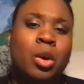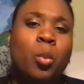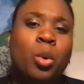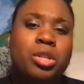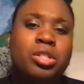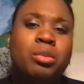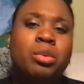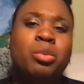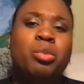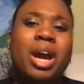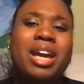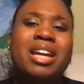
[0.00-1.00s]
Wilson
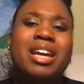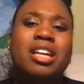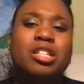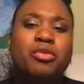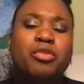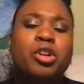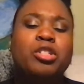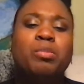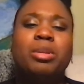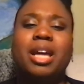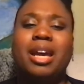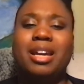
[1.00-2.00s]
would write his first
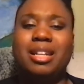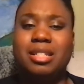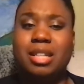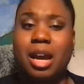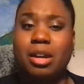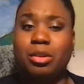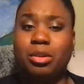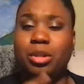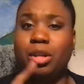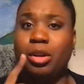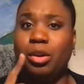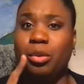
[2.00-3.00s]
play
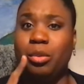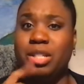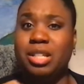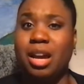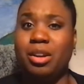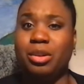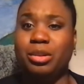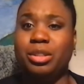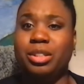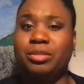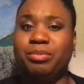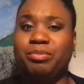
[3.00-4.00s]
entitled Recycled.
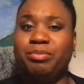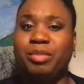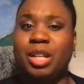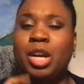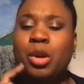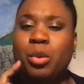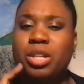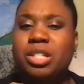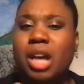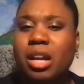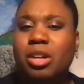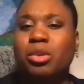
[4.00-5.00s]

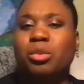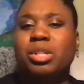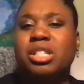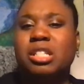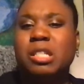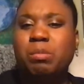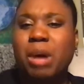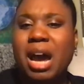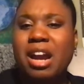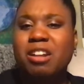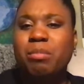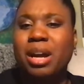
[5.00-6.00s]
Recycled was
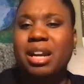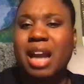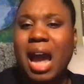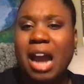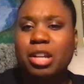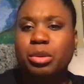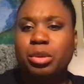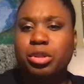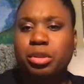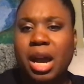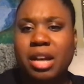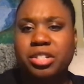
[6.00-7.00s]
inspired by an actual
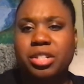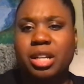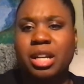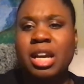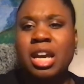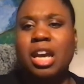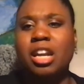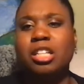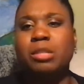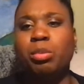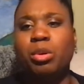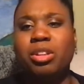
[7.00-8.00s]
tragedy and
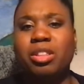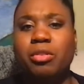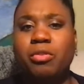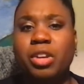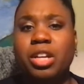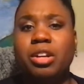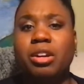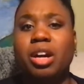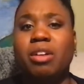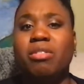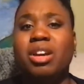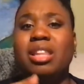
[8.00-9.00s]
explored the figure
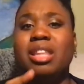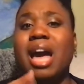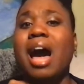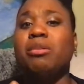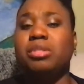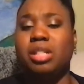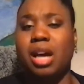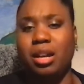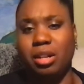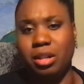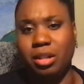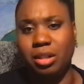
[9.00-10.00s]
of the
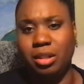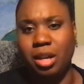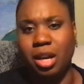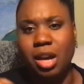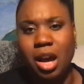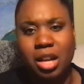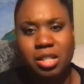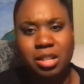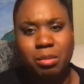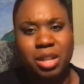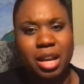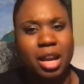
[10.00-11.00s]
outsider, a
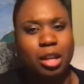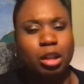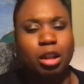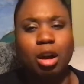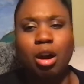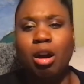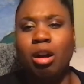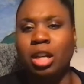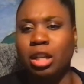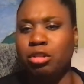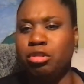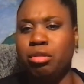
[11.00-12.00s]
concept that had
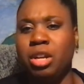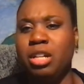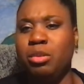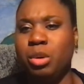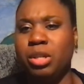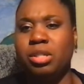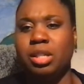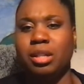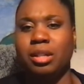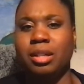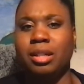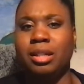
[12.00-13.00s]
long intrigued Wilson.